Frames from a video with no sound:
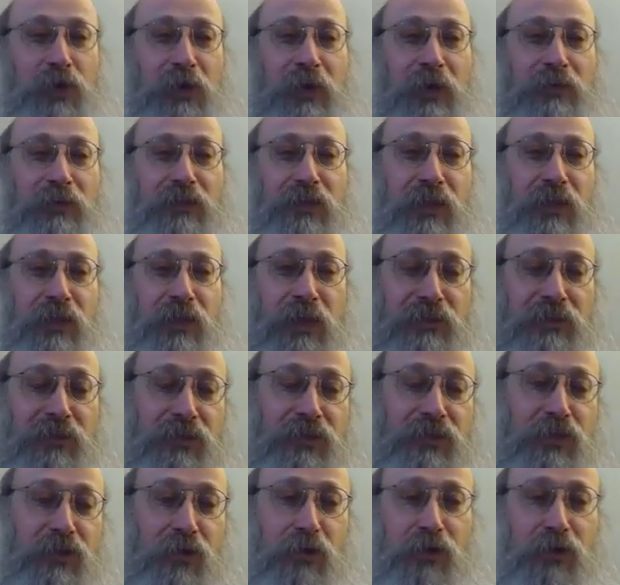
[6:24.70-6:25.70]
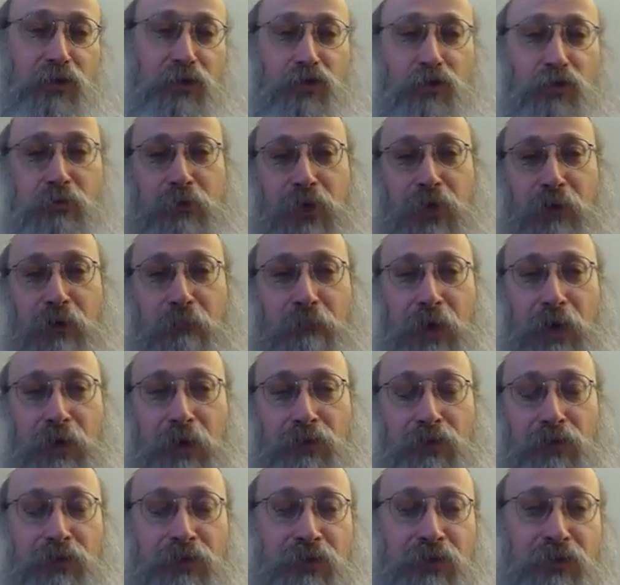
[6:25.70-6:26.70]
today's class is going to be
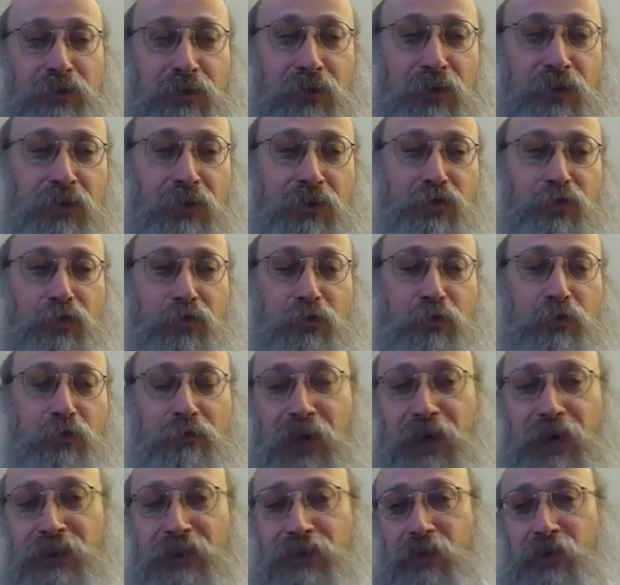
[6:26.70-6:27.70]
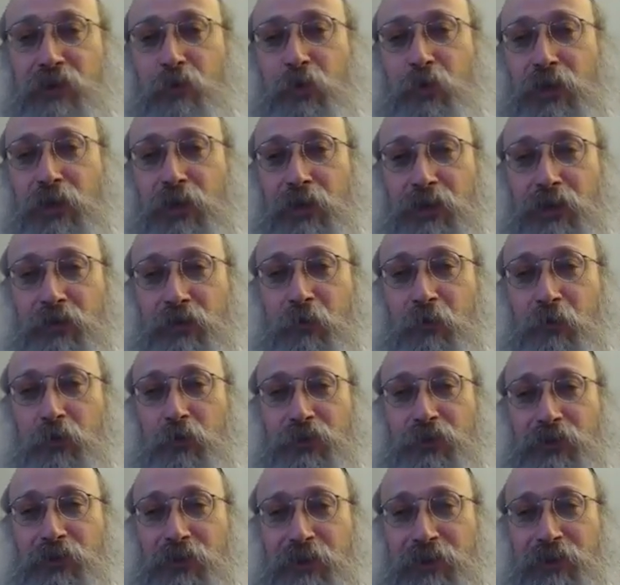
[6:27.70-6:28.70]
about: is it easy to find someone else when we're
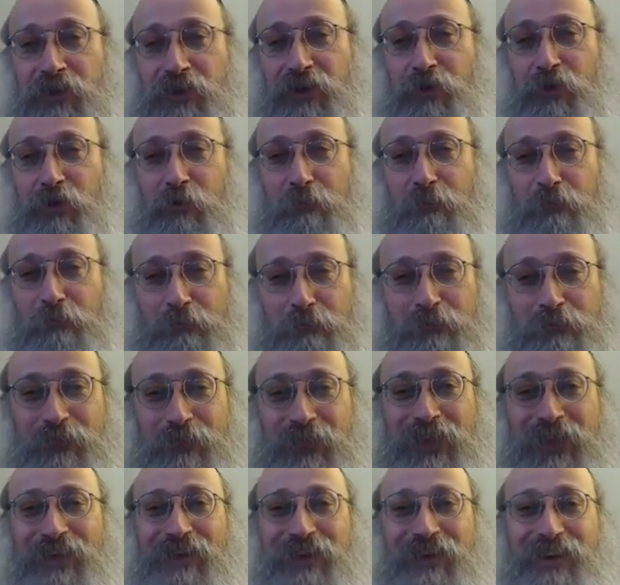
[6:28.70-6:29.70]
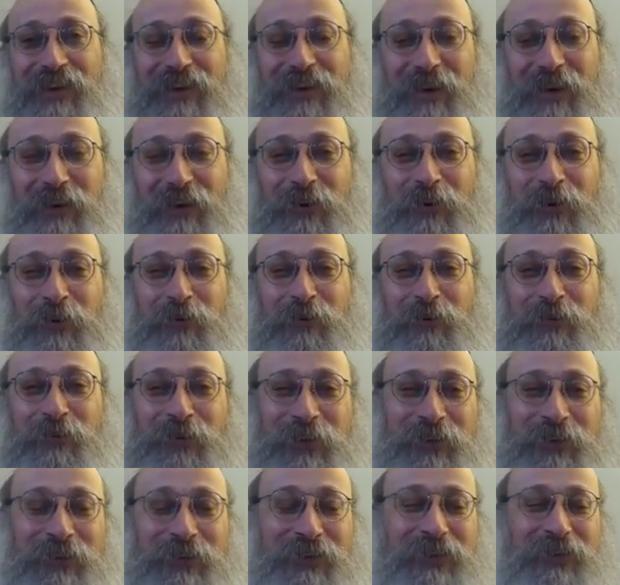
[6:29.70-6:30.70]
sitting home, or
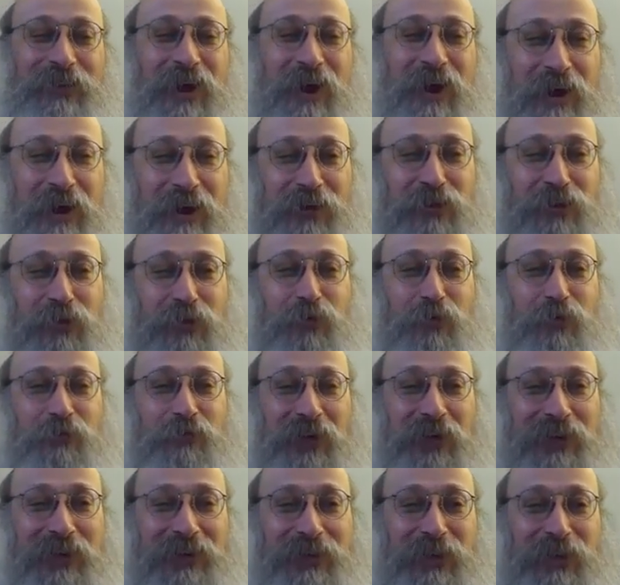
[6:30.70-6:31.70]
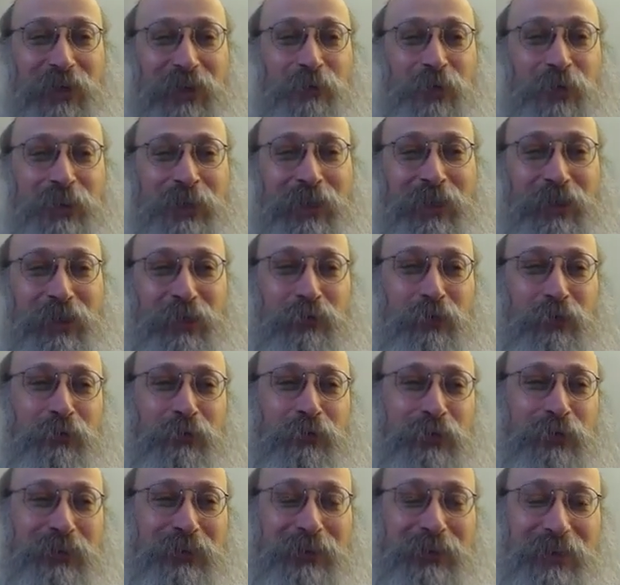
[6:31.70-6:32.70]
is it hard to find someone else when
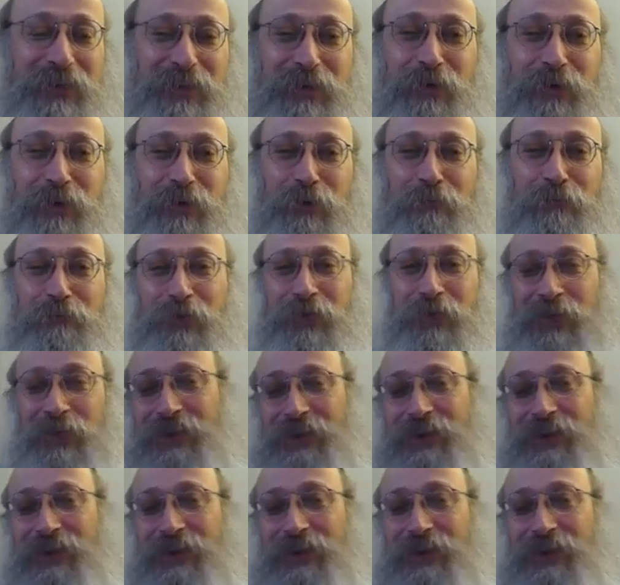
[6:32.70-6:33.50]
we're sitting home?